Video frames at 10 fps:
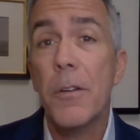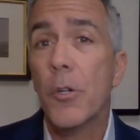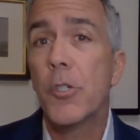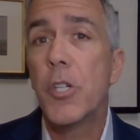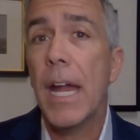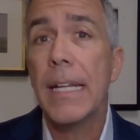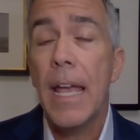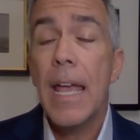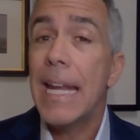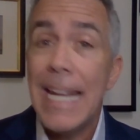Sanders,
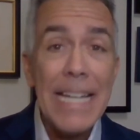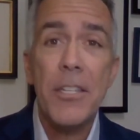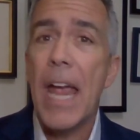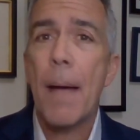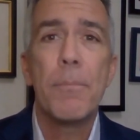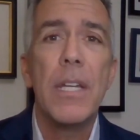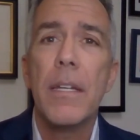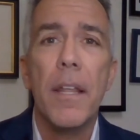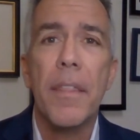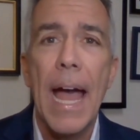Cenk, he
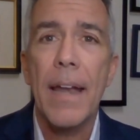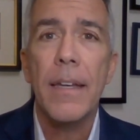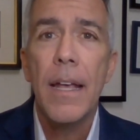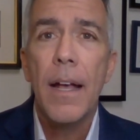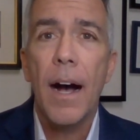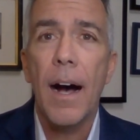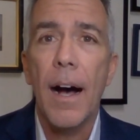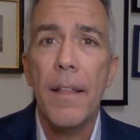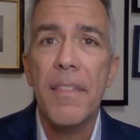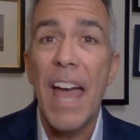tapped into that
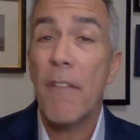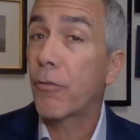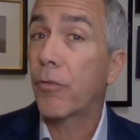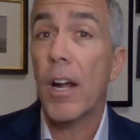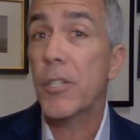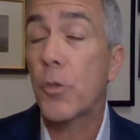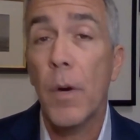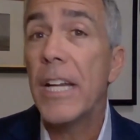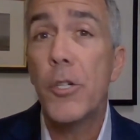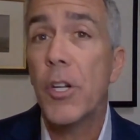uh, that
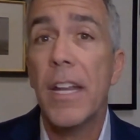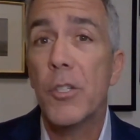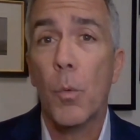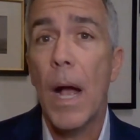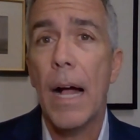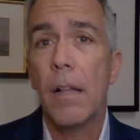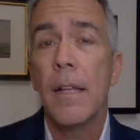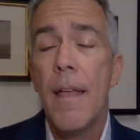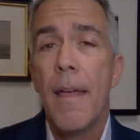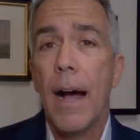frustration as
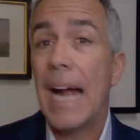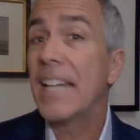well.